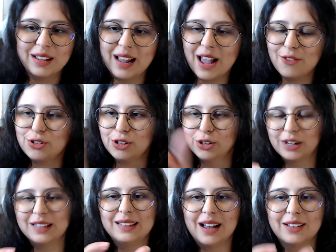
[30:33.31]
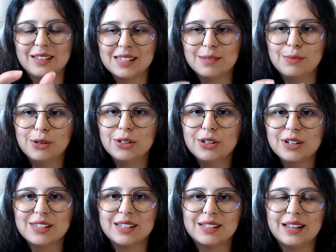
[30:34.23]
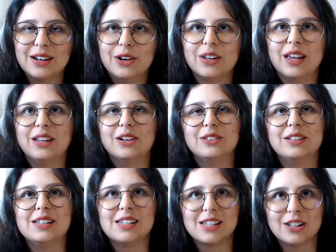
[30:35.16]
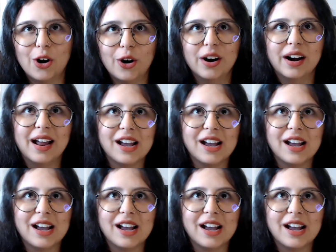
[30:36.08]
and I have to look at how the symbol looks, and then okay, no, this is an R.